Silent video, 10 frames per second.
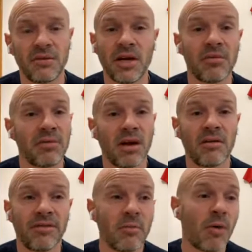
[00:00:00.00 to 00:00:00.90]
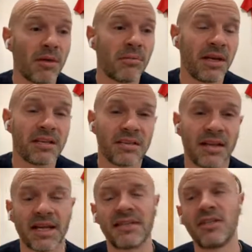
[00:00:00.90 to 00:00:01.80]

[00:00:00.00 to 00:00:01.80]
You don't know from 1 minute to the next.